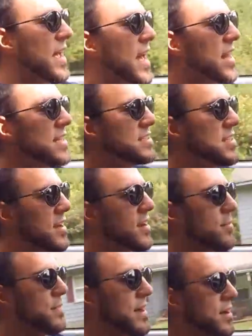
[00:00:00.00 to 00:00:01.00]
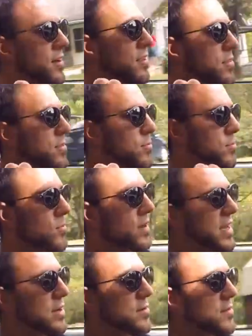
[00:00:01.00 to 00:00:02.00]
And let's talk about the
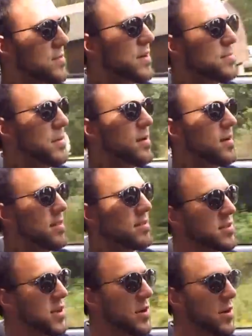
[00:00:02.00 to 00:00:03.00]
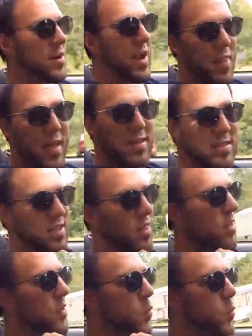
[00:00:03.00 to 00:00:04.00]
real fun part of this car, and that's
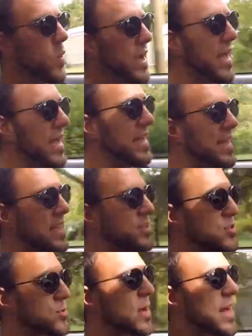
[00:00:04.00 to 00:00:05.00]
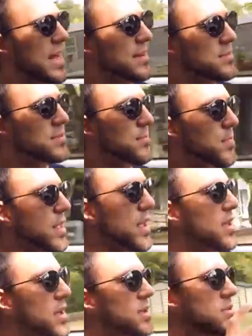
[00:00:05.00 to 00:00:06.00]
the way it drives.
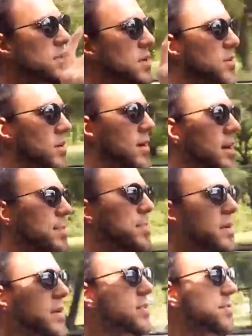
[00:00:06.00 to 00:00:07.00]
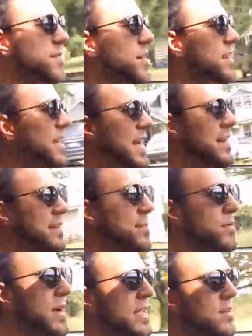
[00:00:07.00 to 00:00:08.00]
So up under the front, I have a
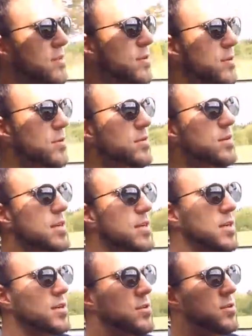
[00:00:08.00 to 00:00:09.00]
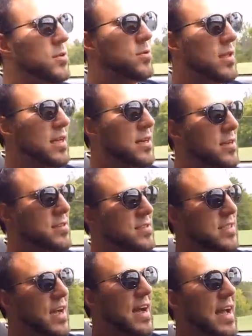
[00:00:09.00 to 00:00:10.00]
brand new 2-liter
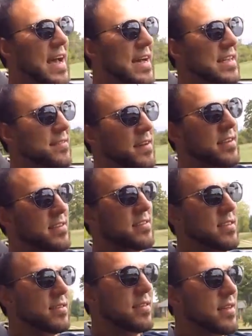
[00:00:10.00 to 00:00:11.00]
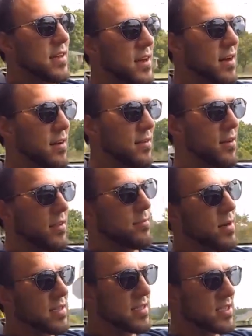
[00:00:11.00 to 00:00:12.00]
Skyactiv engine that
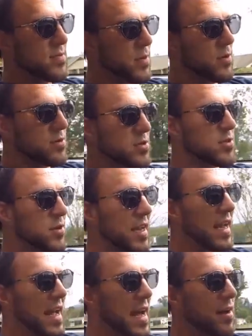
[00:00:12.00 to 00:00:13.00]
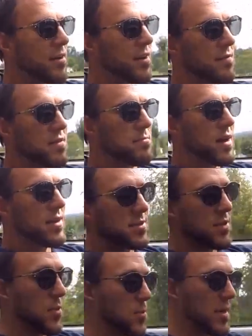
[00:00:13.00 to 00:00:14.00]
Mazda has pulled straight out of the
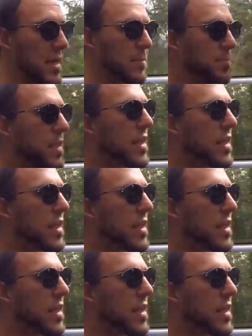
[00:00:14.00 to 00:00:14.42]
Mazda 3.